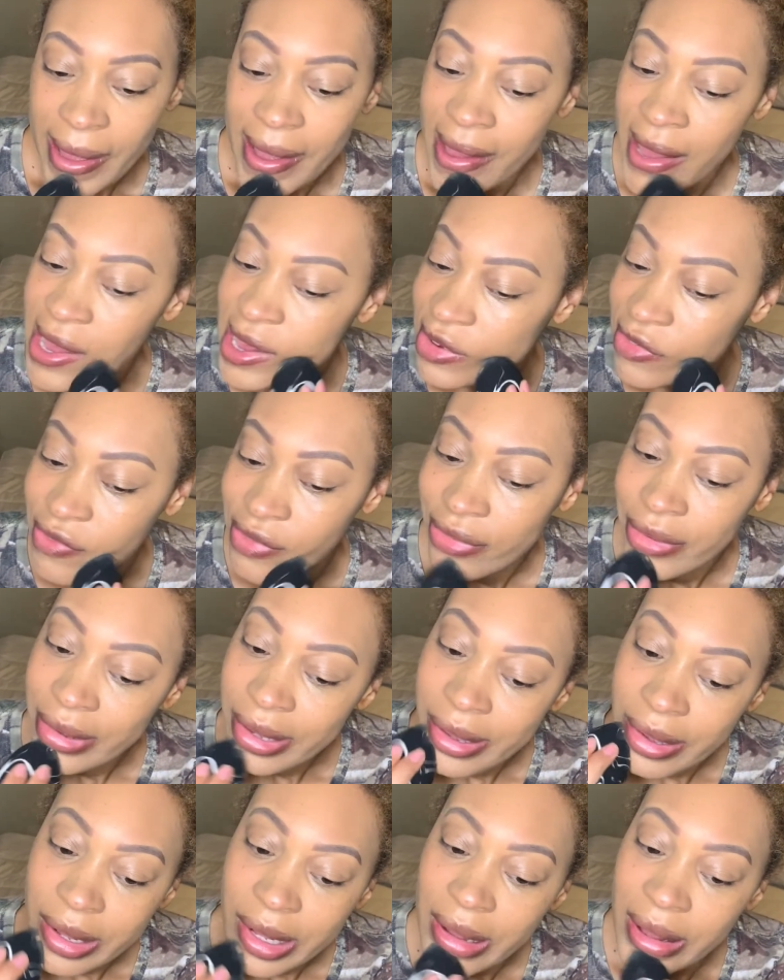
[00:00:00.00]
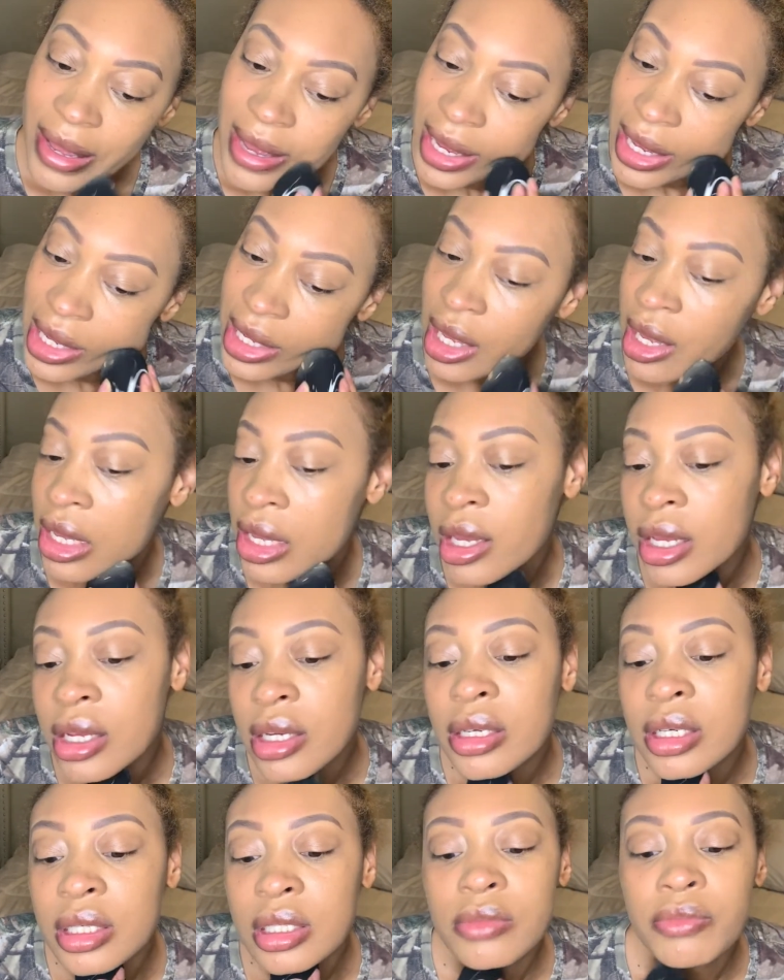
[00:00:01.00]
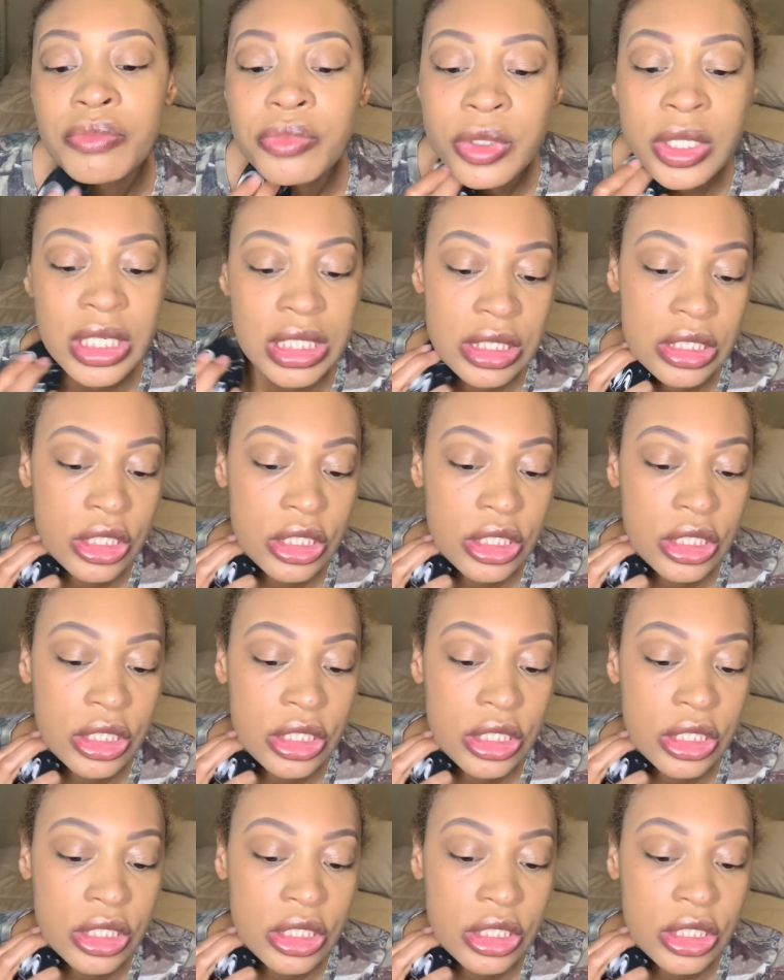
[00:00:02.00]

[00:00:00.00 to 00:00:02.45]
I feel like, because